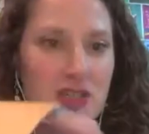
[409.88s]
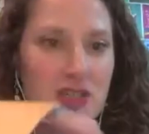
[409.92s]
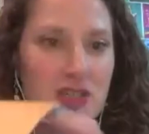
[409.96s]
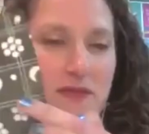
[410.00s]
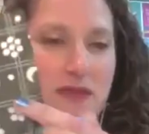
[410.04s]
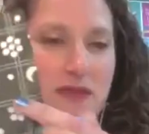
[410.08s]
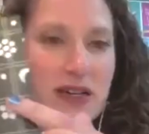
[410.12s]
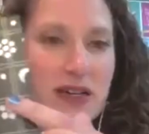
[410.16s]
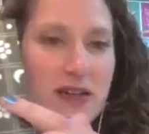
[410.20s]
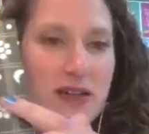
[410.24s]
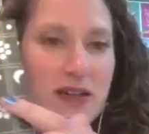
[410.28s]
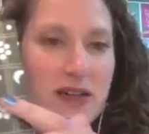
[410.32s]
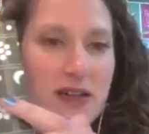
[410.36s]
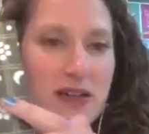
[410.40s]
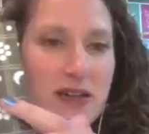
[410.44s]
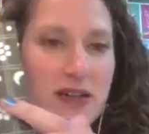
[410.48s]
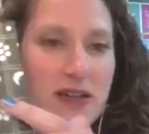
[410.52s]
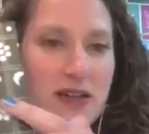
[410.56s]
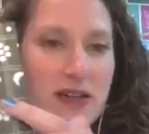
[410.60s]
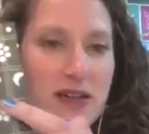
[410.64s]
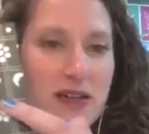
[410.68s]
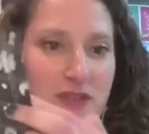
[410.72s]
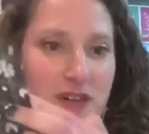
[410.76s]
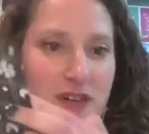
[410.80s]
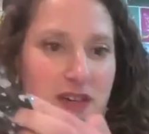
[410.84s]
very
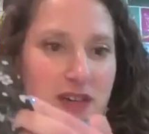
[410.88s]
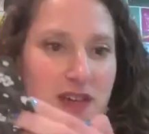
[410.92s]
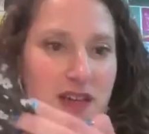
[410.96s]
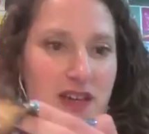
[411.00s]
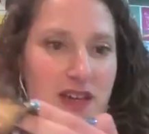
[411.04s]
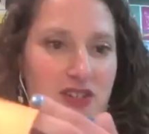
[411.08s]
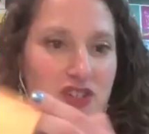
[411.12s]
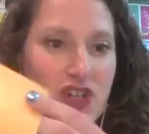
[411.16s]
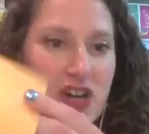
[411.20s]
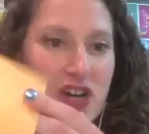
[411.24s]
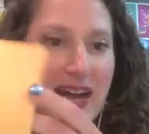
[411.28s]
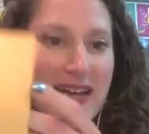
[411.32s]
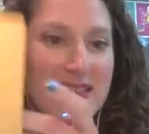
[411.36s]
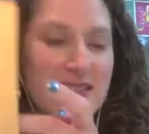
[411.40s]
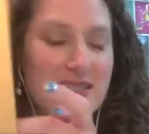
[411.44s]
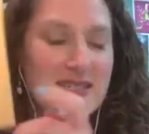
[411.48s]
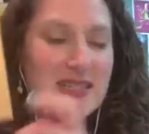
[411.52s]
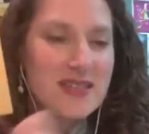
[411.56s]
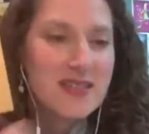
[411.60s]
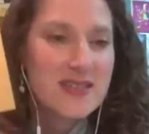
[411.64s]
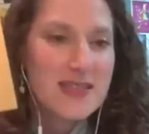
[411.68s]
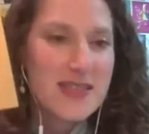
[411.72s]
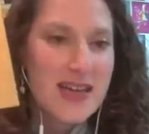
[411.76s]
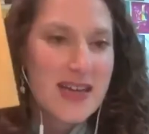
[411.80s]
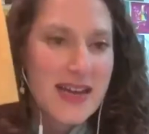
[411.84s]
different
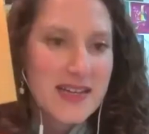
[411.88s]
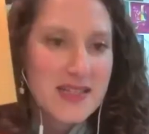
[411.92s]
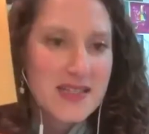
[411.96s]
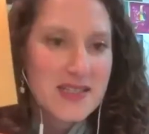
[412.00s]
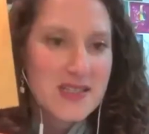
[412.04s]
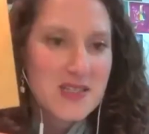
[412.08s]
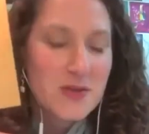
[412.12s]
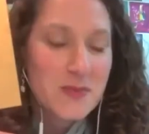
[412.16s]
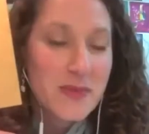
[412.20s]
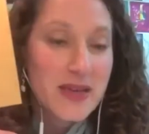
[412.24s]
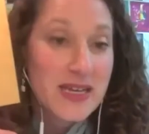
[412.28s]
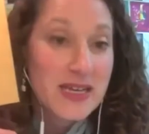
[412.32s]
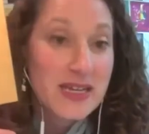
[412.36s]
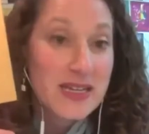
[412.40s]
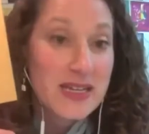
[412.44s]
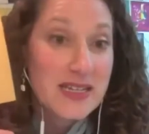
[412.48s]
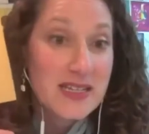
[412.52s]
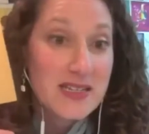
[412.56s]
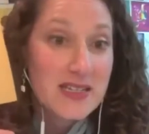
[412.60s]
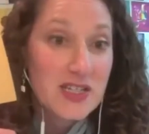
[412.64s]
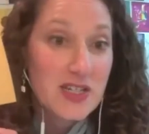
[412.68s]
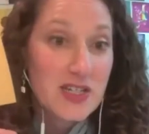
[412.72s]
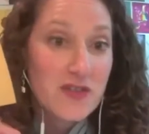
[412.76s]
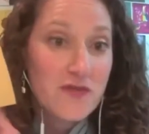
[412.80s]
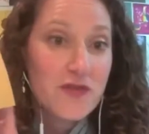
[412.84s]
contrasting sides to make it
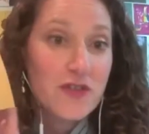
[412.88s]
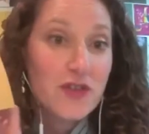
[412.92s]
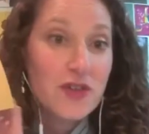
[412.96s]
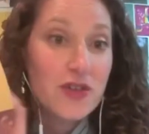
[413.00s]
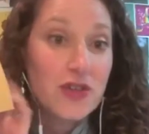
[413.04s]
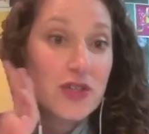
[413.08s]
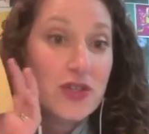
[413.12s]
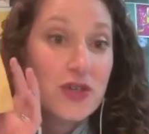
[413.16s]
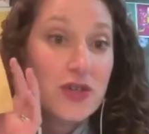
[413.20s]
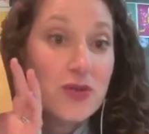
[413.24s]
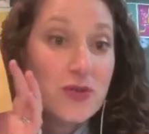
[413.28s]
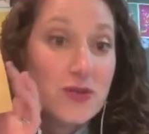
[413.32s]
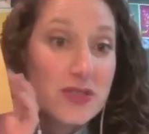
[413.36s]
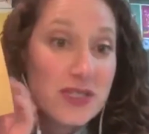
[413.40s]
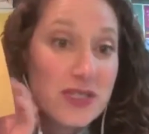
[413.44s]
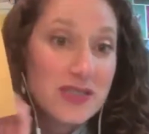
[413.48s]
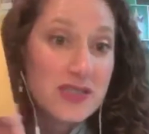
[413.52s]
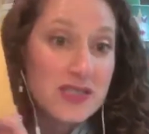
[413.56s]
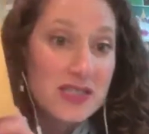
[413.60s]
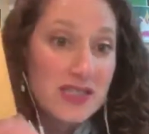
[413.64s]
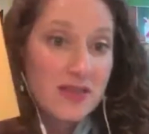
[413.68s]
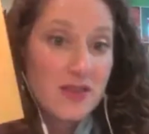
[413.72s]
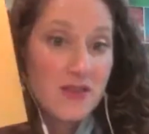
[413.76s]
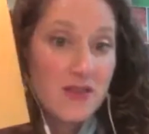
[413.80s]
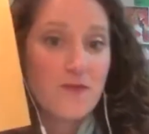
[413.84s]
easier for you to
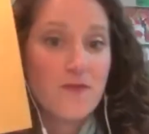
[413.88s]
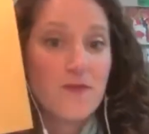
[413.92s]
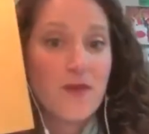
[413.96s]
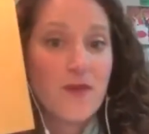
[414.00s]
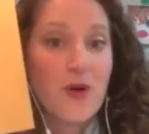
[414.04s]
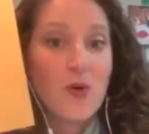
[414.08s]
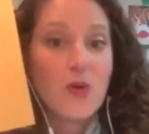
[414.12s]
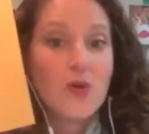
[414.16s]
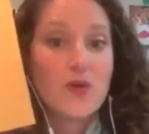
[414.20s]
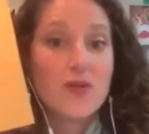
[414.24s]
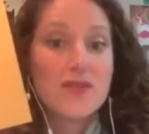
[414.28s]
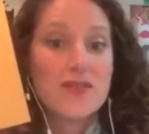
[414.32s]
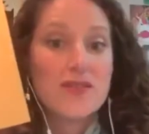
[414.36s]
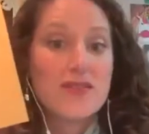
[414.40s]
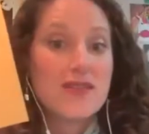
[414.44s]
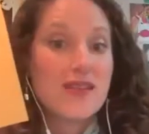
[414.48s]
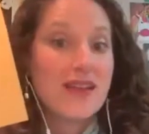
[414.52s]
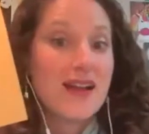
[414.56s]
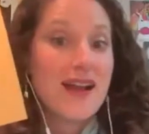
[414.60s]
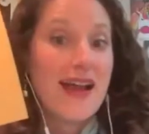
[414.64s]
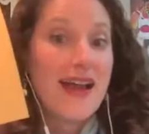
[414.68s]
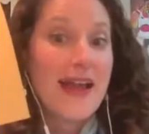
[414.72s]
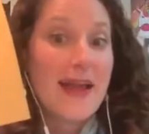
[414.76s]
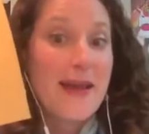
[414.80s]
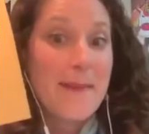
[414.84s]
see the folds
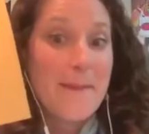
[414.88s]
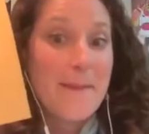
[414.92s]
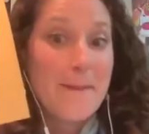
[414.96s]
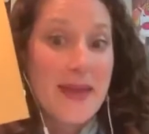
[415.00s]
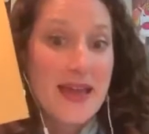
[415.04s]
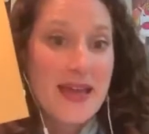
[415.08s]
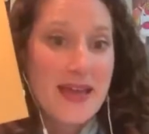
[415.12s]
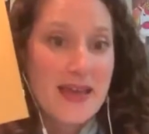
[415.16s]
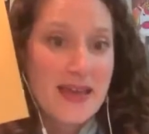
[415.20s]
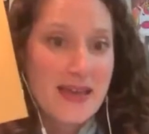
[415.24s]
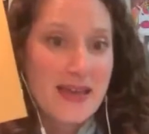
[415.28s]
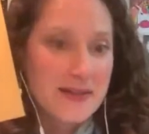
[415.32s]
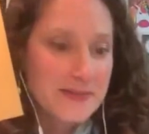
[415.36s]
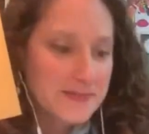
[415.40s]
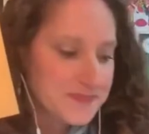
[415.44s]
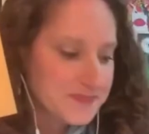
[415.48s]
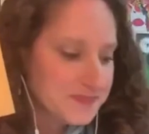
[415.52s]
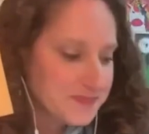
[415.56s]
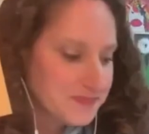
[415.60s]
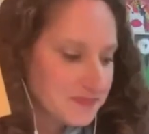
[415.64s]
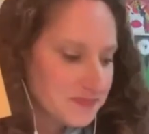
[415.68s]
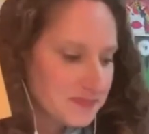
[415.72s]
that I am making.